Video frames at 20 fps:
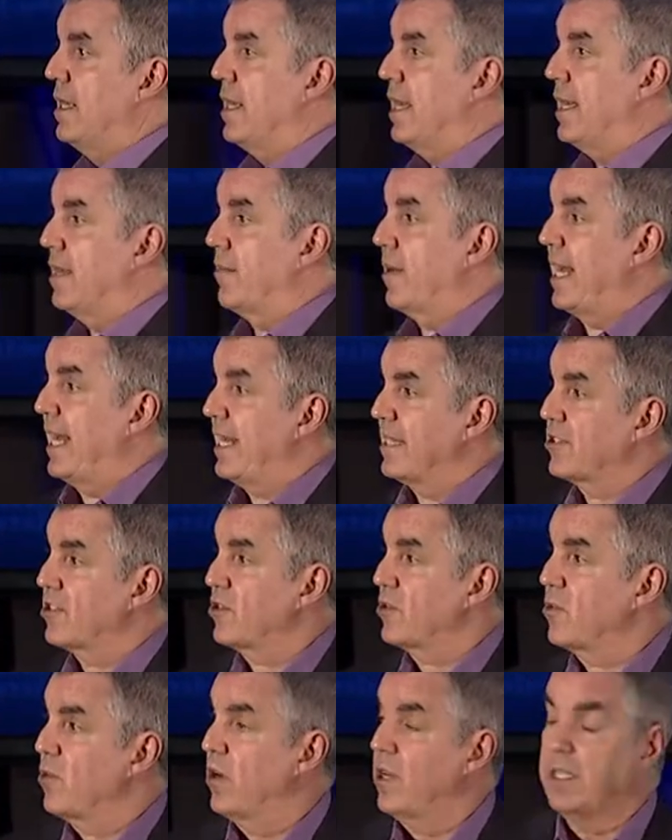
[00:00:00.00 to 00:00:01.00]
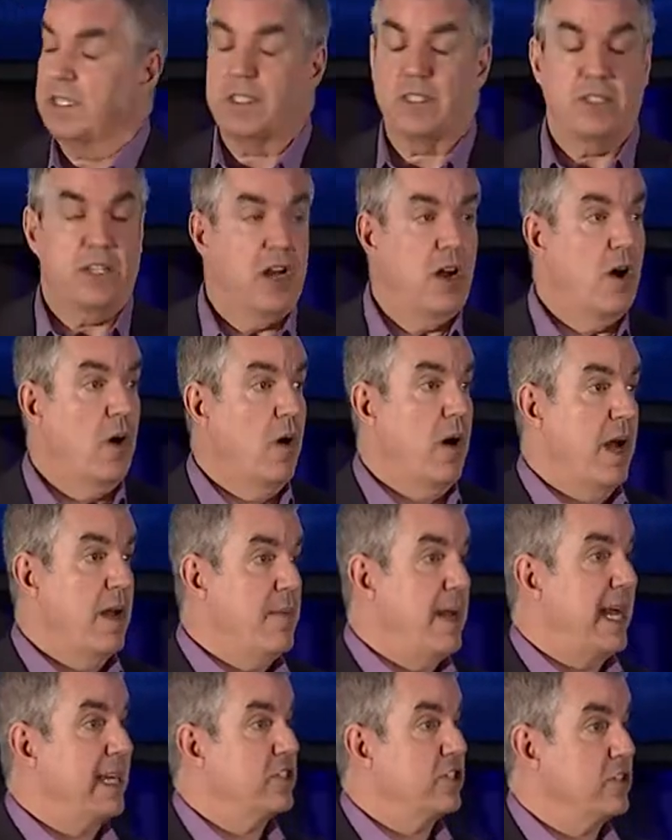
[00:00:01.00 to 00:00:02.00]
And my answer was, no,
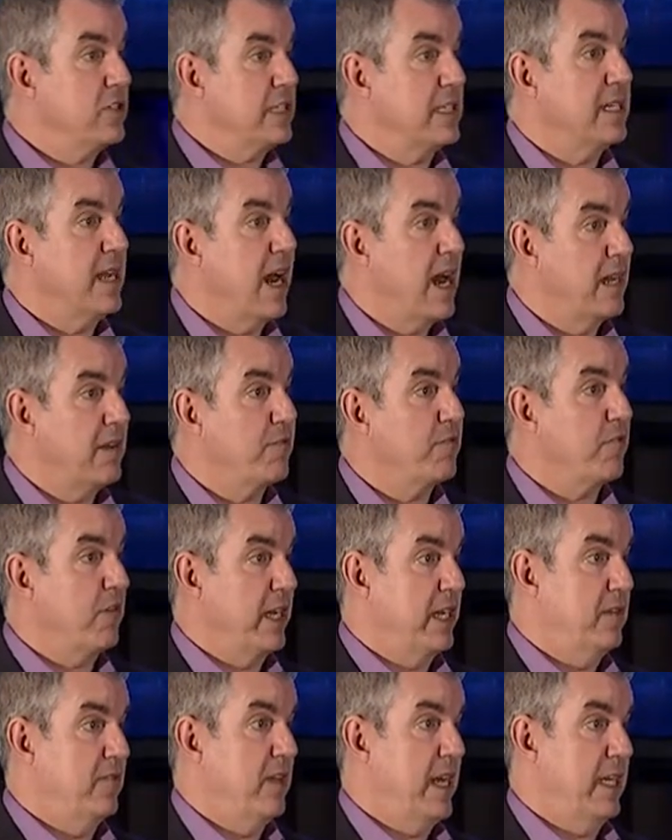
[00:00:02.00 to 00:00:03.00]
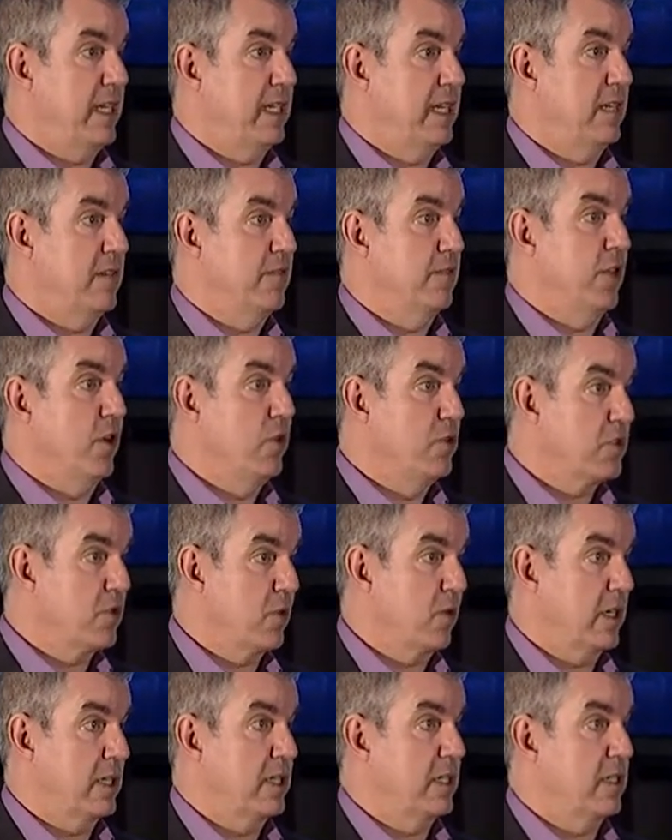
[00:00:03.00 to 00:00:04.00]
I'm actually not afraid of any of those
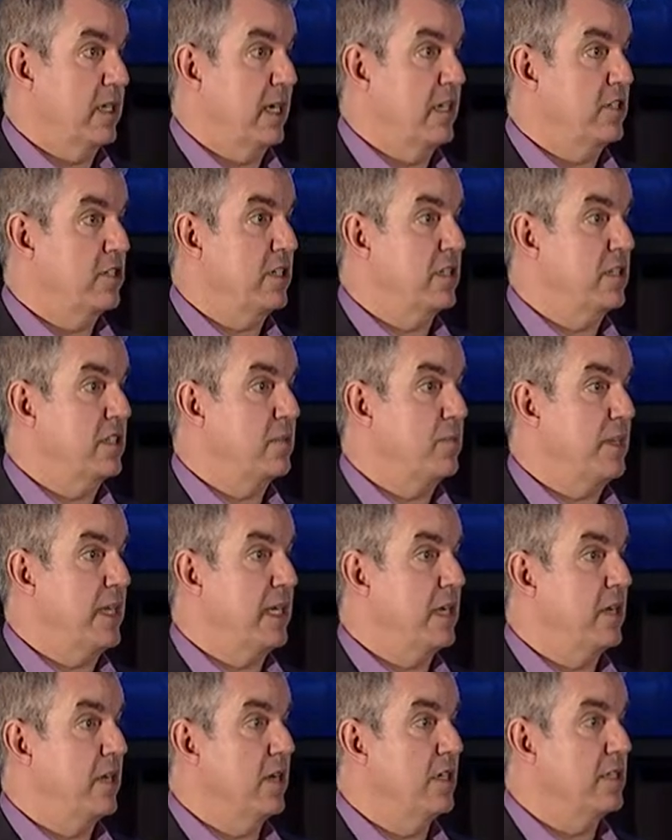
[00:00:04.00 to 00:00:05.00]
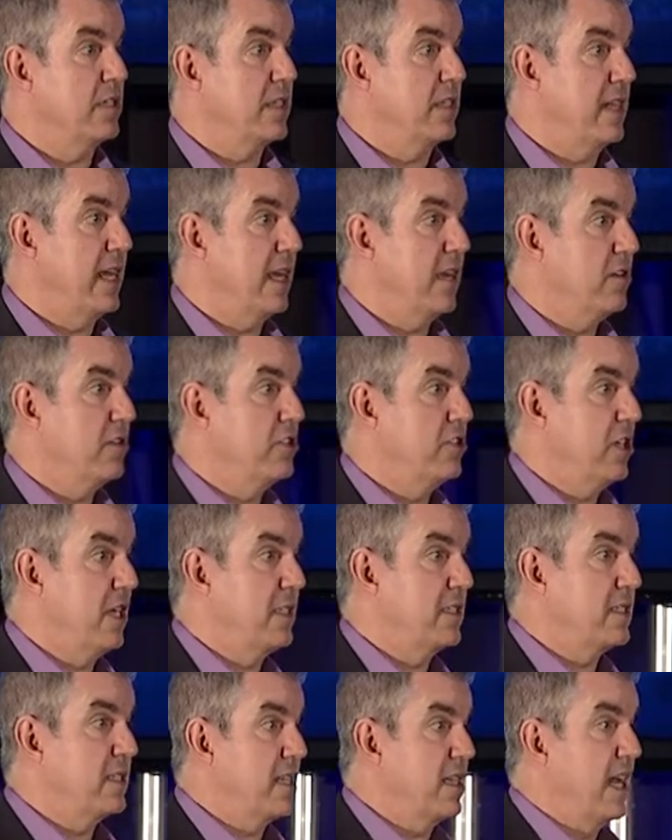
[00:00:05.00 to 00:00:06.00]
organizations, because they're
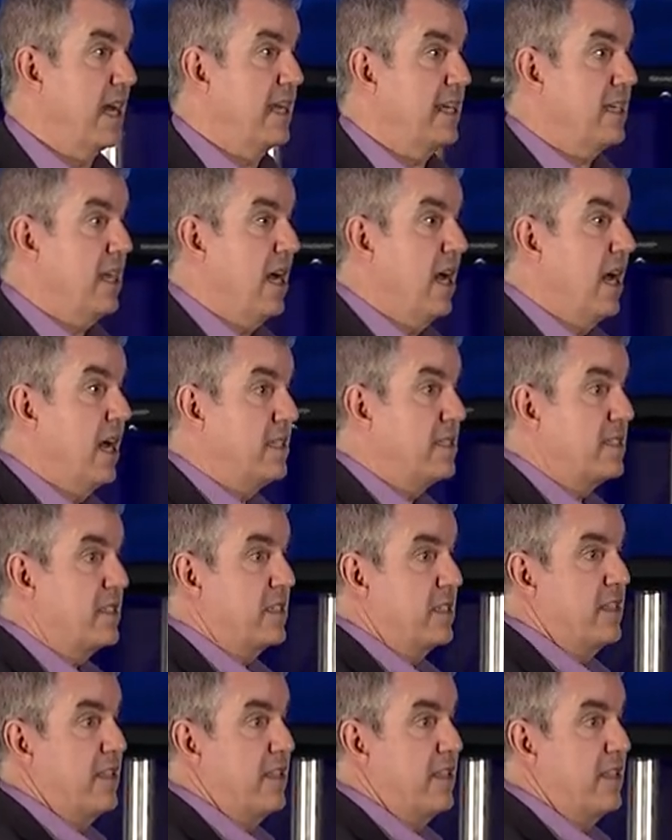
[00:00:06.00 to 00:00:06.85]
just like us.